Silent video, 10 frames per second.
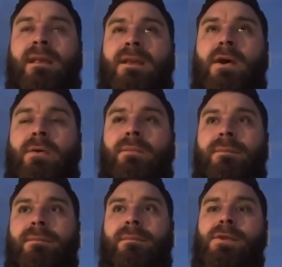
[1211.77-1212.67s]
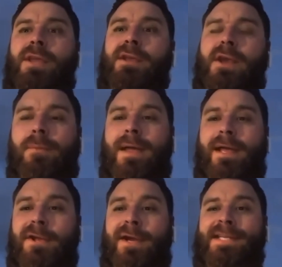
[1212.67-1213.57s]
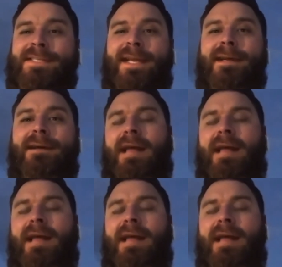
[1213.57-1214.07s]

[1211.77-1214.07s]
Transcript: you know, you can go and make a great sale.